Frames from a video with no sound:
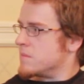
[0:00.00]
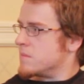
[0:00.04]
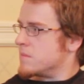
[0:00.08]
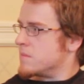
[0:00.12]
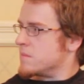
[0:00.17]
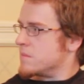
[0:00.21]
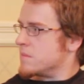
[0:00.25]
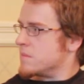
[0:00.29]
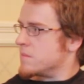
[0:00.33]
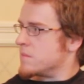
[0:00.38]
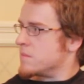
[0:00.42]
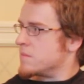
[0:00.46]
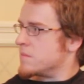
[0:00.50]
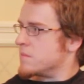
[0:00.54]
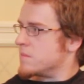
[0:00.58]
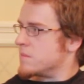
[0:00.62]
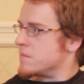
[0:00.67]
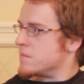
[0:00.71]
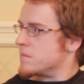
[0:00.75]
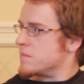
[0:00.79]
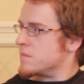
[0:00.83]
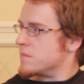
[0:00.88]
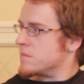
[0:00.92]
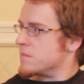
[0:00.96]

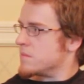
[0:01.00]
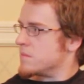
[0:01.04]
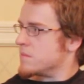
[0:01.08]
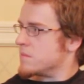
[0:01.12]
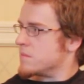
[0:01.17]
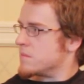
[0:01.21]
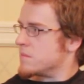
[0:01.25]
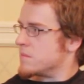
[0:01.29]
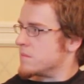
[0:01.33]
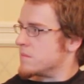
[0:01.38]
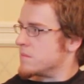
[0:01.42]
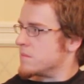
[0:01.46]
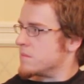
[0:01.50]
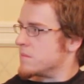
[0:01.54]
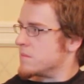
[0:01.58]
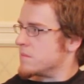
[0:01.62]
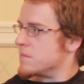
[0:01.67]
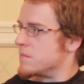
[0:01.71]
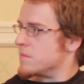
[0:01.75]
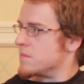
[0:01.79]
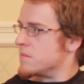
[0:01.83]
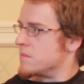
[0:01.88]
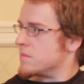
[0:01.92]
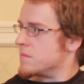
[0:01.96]

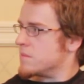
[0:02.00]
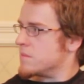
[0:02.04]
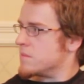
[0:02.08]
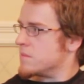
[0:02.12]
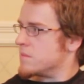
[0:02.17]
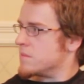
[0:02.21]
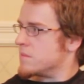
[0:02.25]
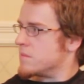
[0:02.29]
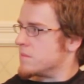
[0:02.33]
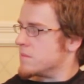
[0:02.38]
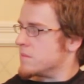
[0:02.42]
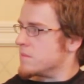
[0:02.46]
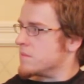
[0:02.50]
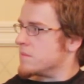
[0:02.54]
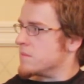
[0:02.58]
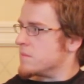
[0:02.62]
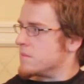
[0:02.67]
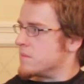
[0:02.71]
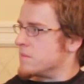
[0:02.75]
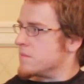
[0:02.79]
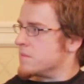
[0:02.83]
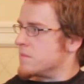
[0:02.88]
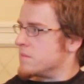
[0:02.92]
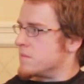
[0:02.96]

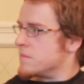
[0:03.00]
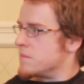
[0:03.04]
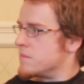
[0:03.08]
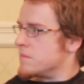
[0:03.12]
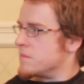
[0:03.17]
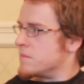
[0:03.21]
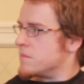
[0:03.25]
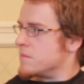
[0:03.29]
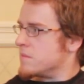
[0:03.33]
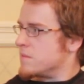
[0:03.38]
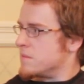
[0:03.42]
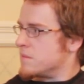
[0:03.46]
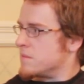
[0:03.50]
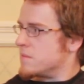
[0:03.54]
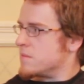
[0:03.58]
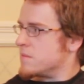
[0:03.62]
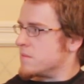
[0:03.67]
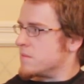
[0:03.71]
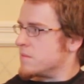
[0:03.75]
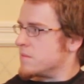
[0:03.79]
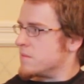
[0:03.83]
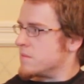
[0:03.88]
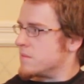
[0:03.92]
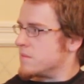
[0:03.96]

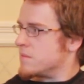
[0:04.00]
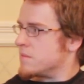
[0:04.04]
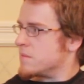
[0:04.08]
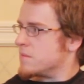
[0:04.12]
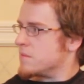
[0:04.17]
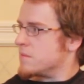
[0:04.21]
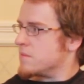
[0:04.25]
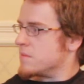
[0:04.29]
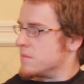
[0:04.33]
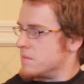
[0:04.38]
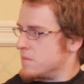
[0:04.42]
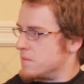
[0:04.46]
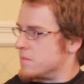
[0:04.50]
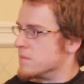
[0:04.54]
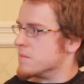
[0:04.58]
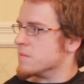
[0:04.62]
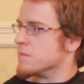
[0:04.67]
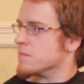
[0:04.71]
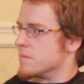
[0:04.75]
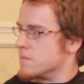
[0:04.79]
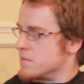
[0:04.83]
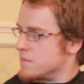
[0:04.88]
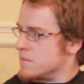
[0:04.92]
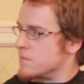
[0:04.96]

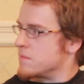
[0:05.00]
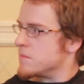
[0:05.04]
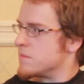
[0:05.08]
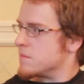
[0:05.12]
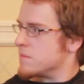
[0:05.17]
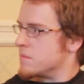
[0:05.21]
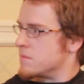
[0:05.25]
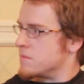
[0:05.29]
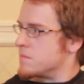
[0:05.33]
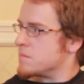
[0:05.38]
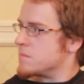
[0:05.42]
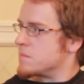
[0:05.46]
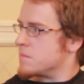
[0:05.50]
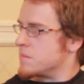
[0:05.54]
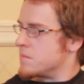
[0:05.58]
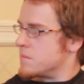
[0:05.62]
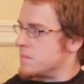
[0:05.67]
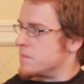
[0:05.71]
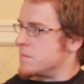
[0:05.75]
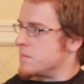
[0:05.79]
(not speaking)